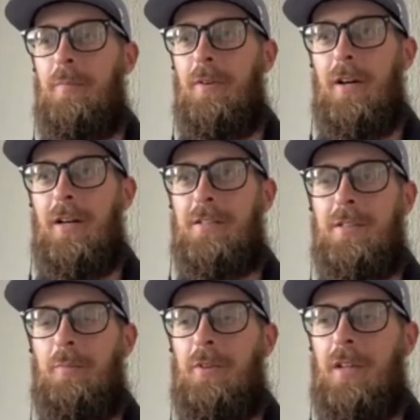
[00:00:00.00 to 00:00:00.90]

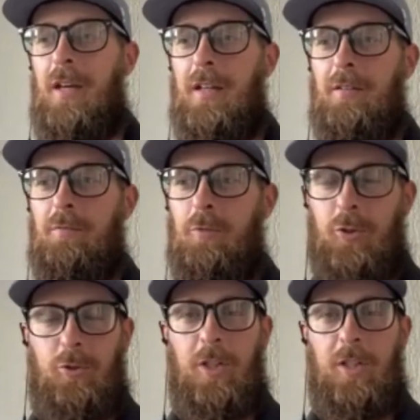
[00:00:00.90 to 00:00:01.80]
something that
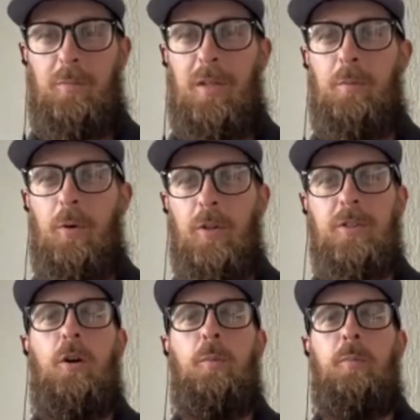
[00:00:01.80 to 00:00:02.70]
restricted me. But once
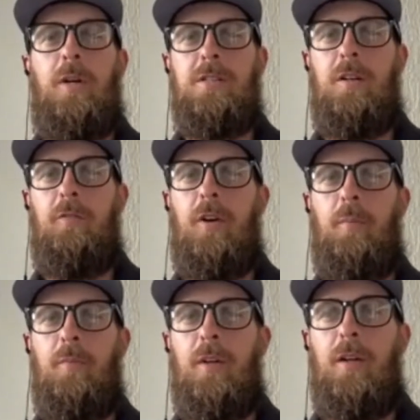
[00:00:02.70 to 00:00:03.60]
I opened myself
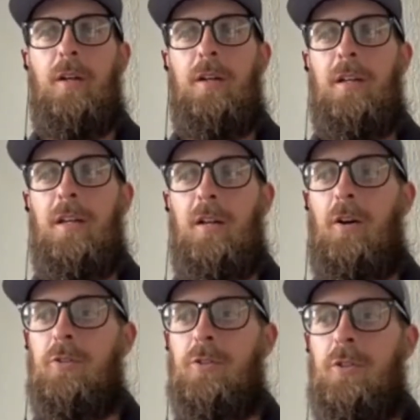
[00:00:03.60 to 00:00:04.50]
up, it
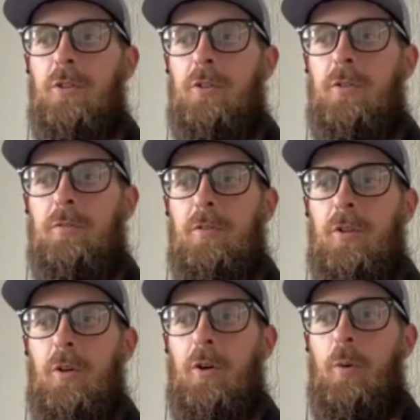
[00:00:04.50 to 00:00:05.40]
also,
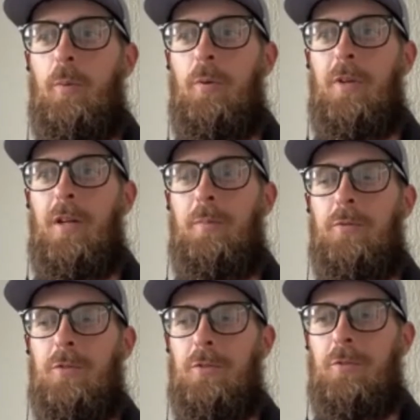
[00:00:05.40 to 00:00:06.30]
opened me up
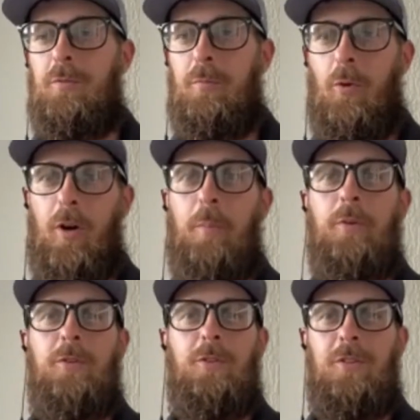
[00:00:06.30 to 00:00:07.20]
to more
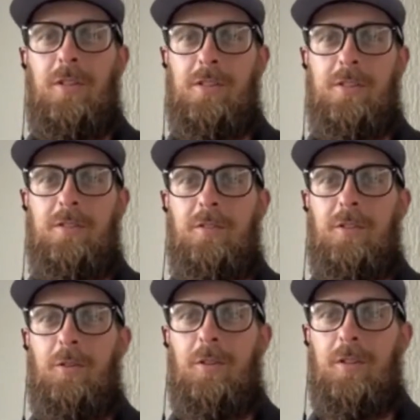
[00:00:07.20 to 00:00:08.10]
opportunities,
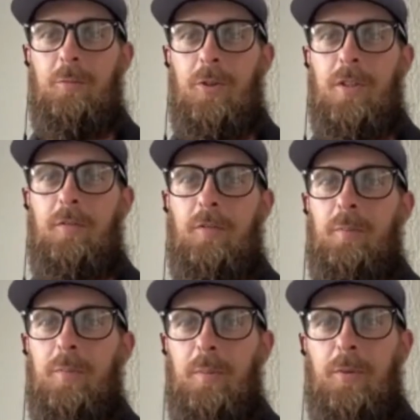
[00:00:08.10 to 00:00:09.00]
and with
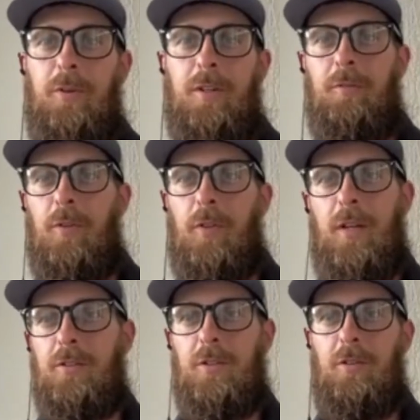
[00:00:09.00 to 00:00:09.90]
different people and different
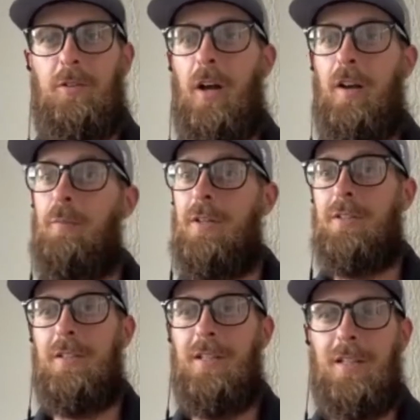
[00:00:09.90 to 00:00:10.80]
things. So not everybody's
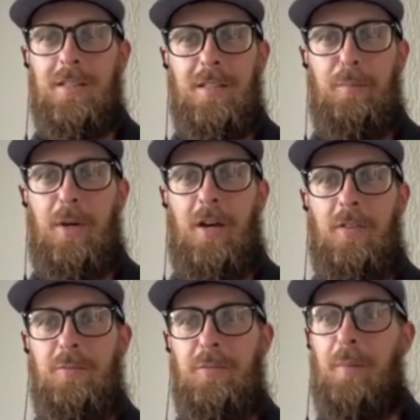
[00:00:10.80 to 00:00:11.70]
going to take the same path
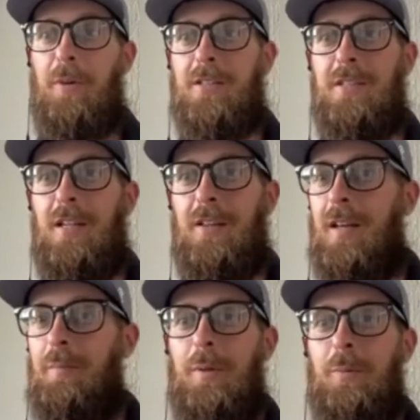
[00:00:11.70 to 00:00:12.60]
as me. I'm not saying
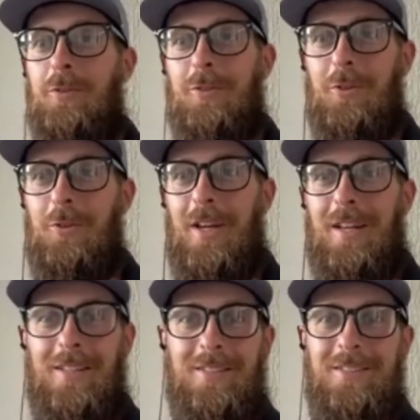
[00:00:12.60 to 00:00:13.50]
that people should do that
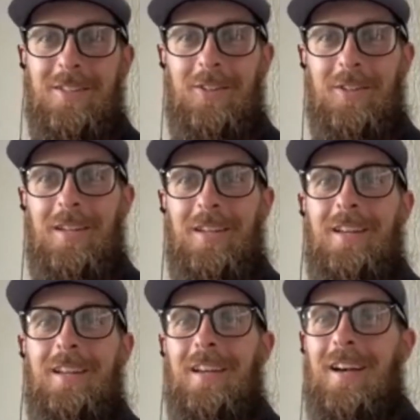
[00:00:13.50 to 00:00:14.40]
necessarily,
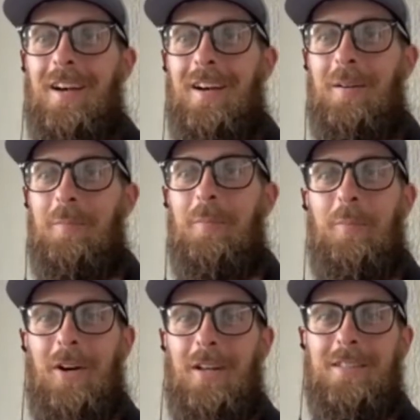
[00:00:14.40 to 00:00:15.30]

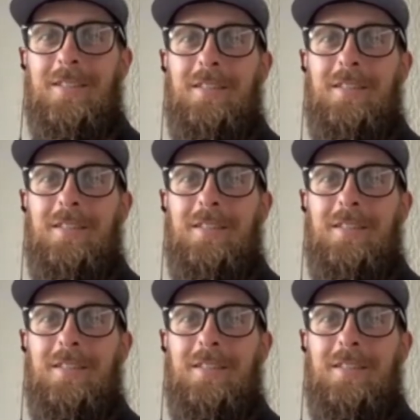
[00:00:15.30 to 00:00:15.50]
but